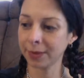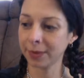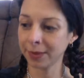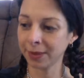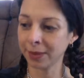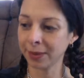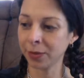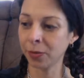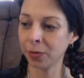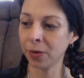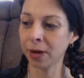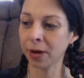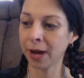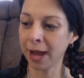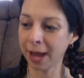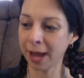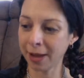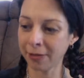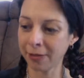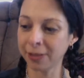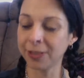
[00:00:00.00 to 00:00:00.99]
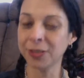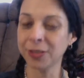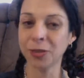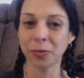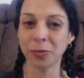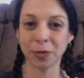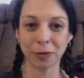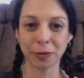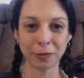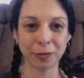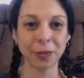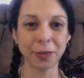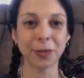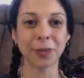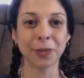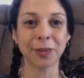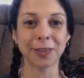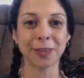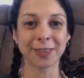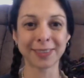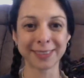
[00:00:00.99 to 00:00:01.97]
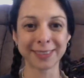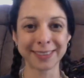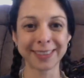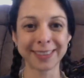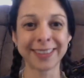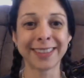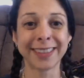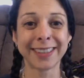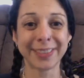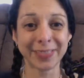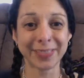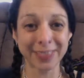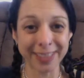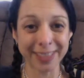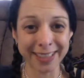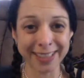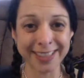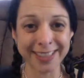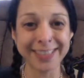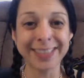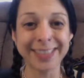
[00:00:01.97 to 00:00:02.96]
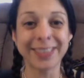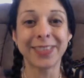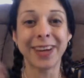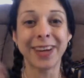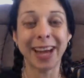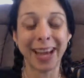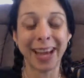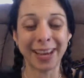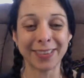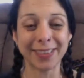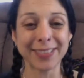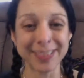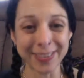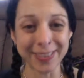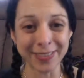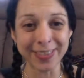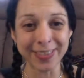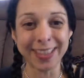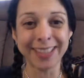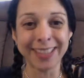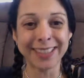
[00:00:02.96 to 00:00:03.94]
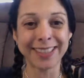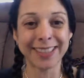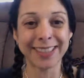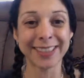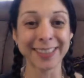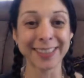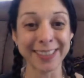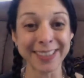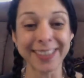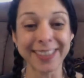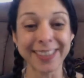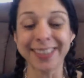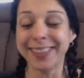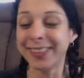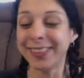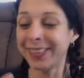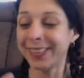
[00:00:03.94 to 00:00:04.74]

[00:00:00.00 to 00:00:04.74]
You are having to refuel because you have something to learn.